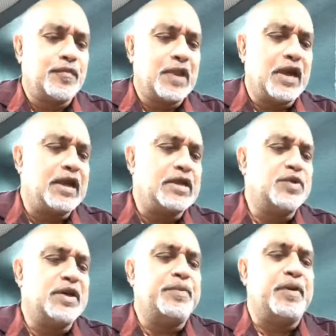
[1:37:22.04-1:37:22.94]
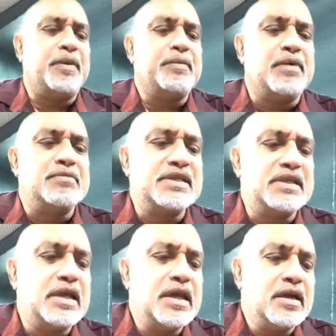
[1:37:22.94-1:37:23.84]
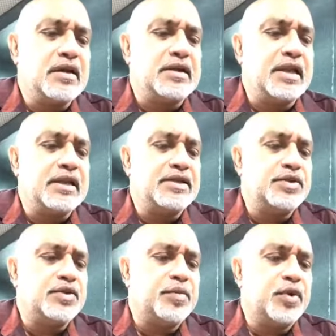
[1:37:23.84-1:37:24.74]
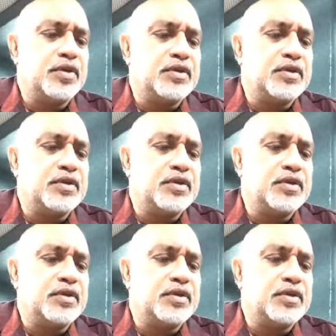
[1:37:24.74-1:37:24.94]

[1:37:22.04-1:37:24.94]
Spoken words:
And that's where the problem comes in. Good night to you both.